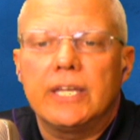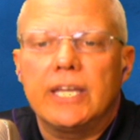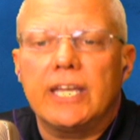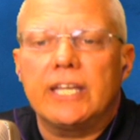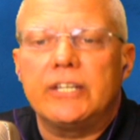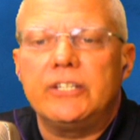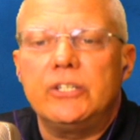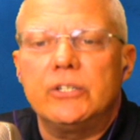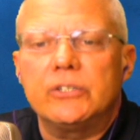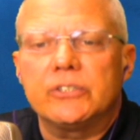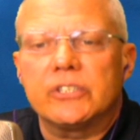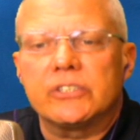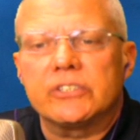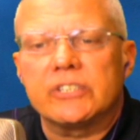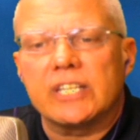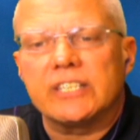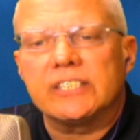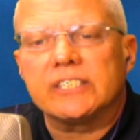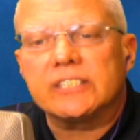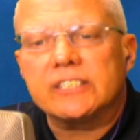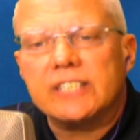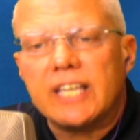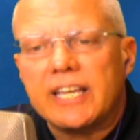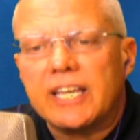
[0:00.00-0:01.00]
and uses a
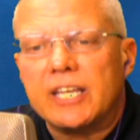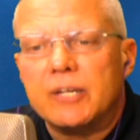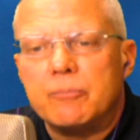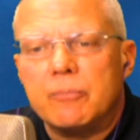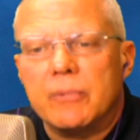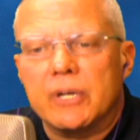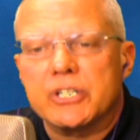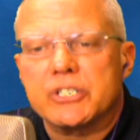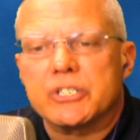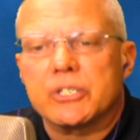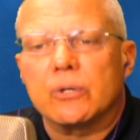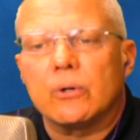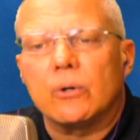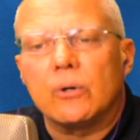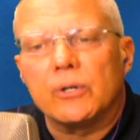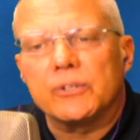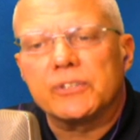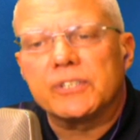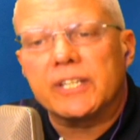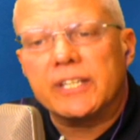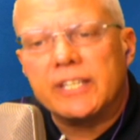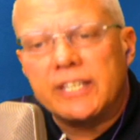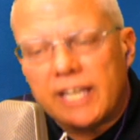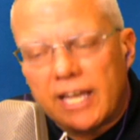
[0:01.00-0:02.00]
second measure
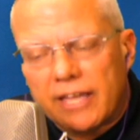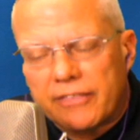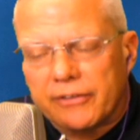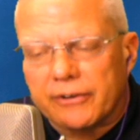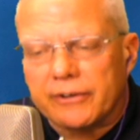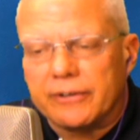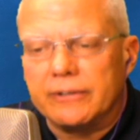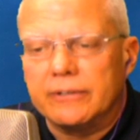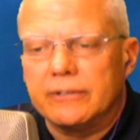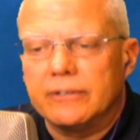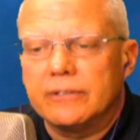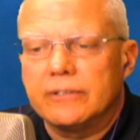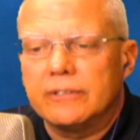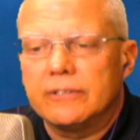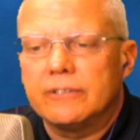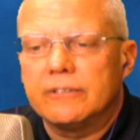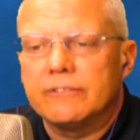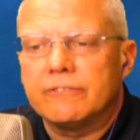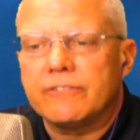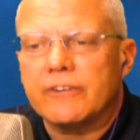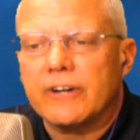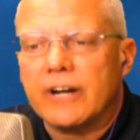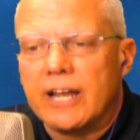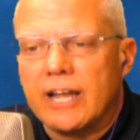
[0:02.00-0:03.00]
altogether
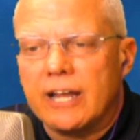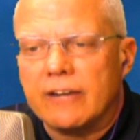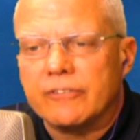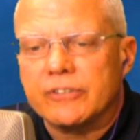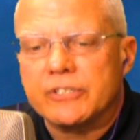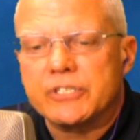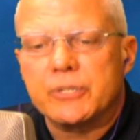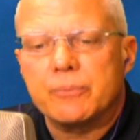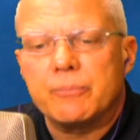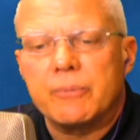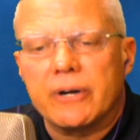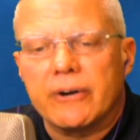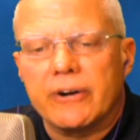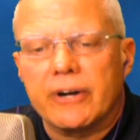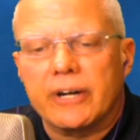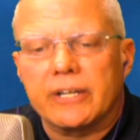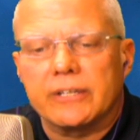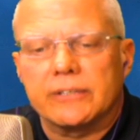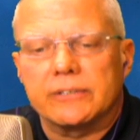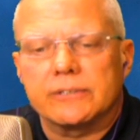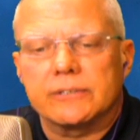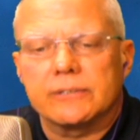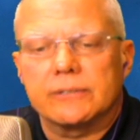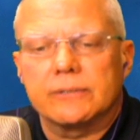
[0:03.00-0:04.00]
for average
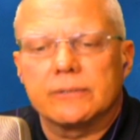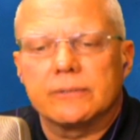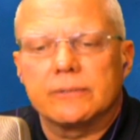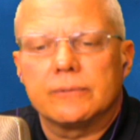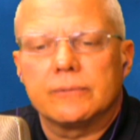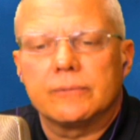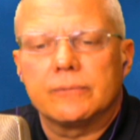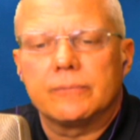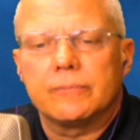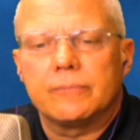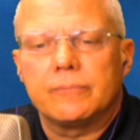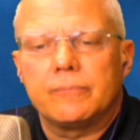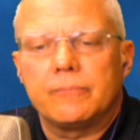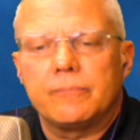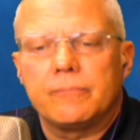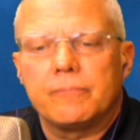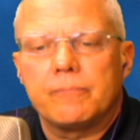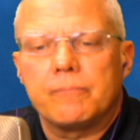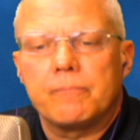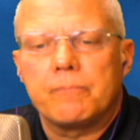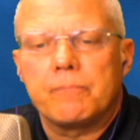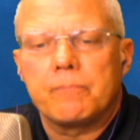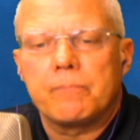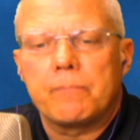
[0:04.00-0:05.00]
Americans.
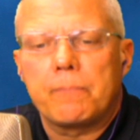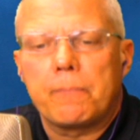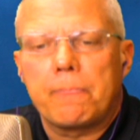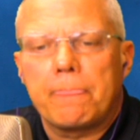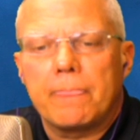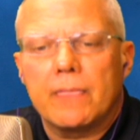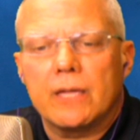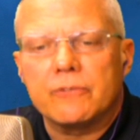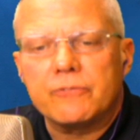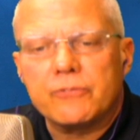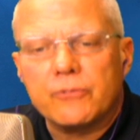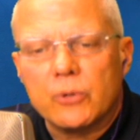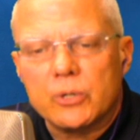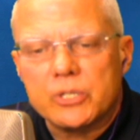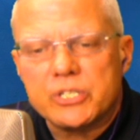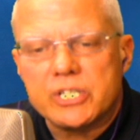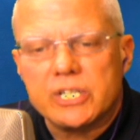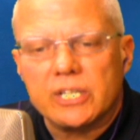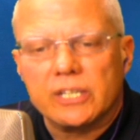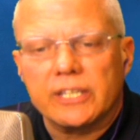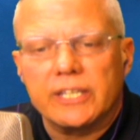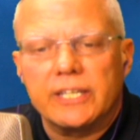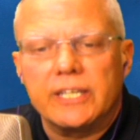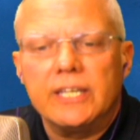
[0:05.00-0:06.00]

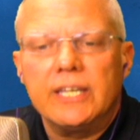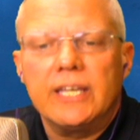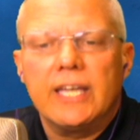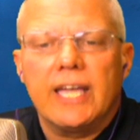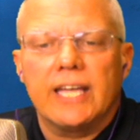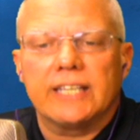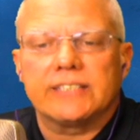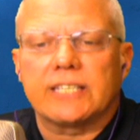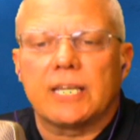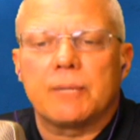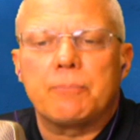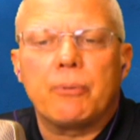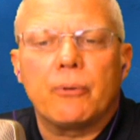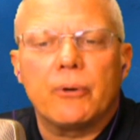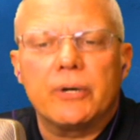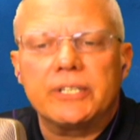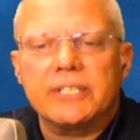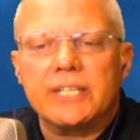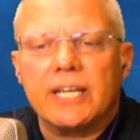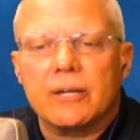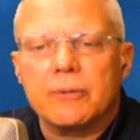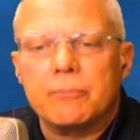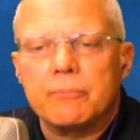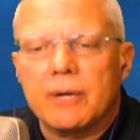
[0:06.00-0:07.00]
Unfortunately, as I
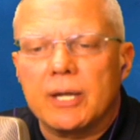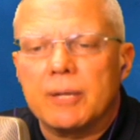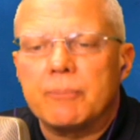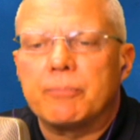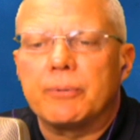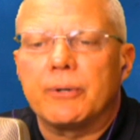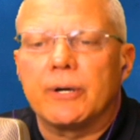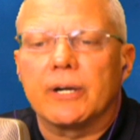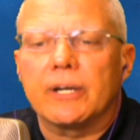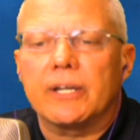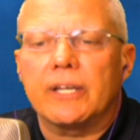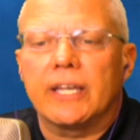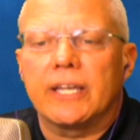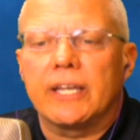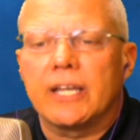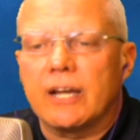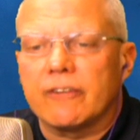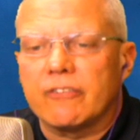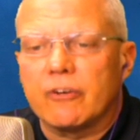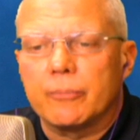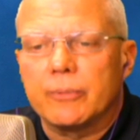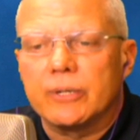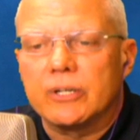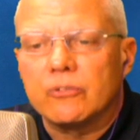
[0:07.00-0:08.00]
point out in my book, A
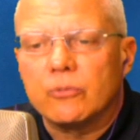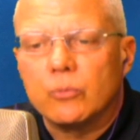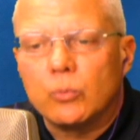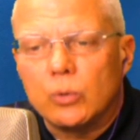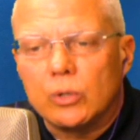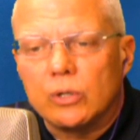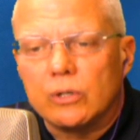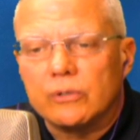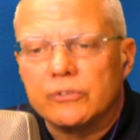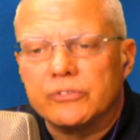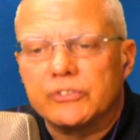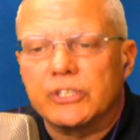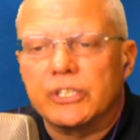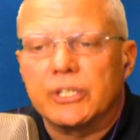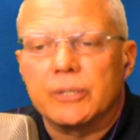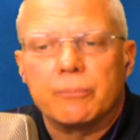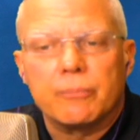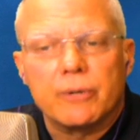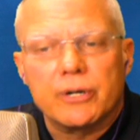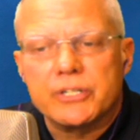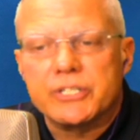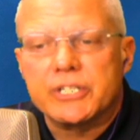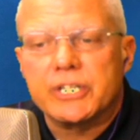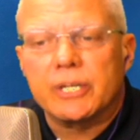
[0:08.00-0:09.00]
Government of Wolves, The
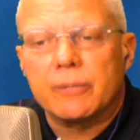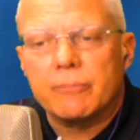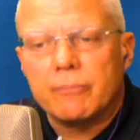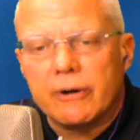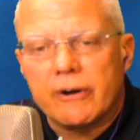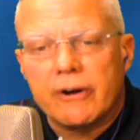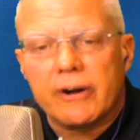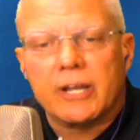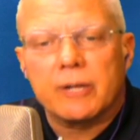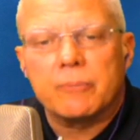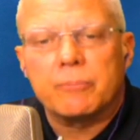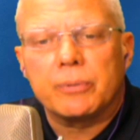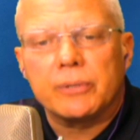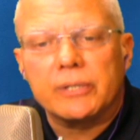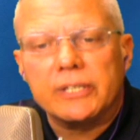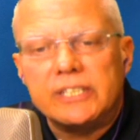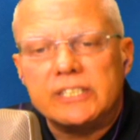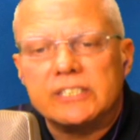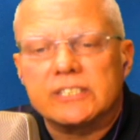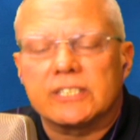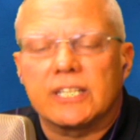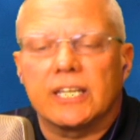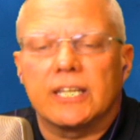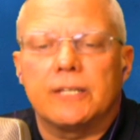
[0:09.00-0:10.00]
Emerging American
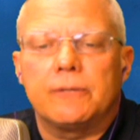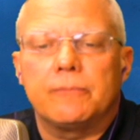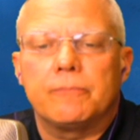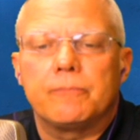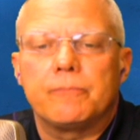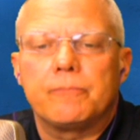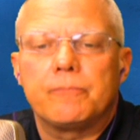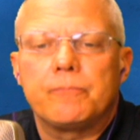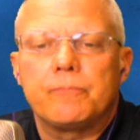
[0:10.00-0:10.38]
Police State,